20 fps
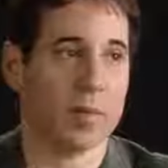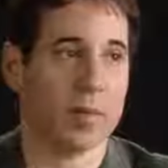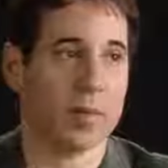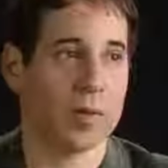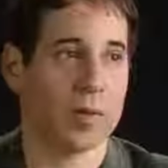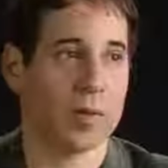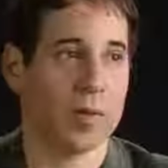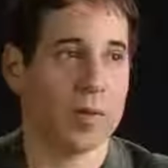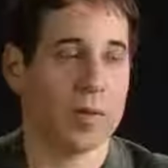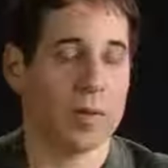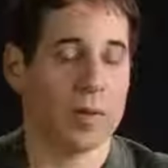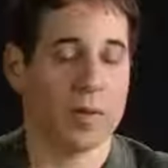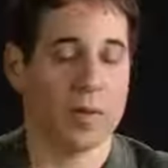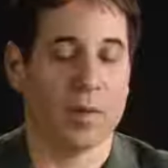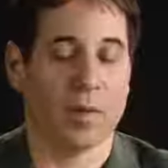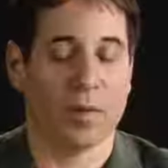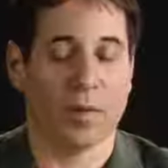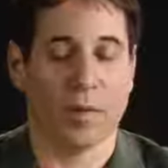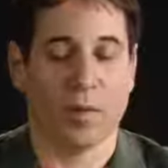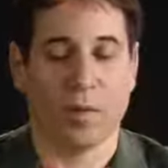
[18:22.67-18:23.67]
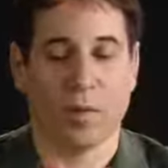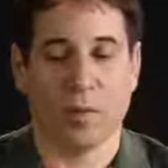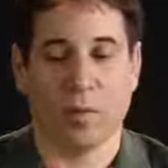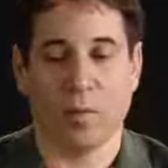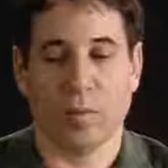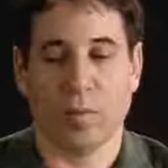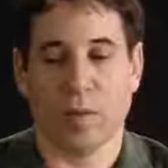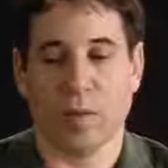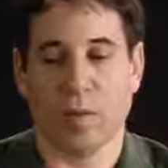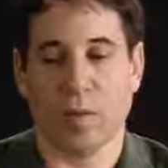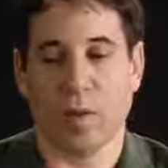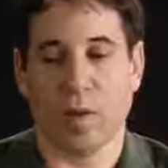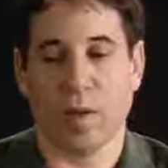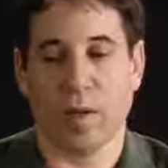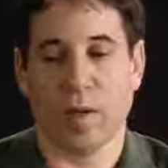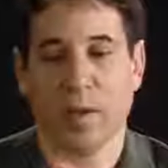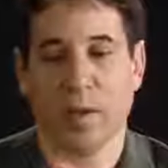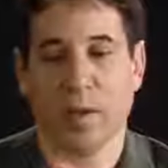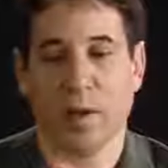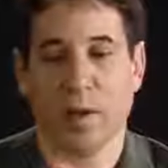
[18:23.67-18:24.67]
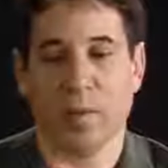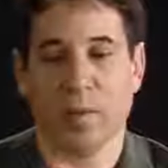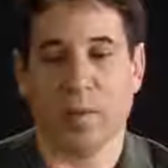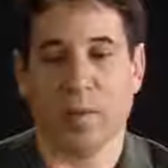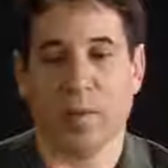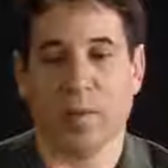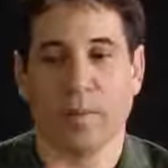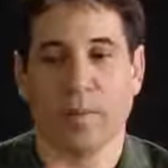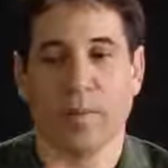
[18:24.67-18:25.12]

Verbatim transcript: were starting up.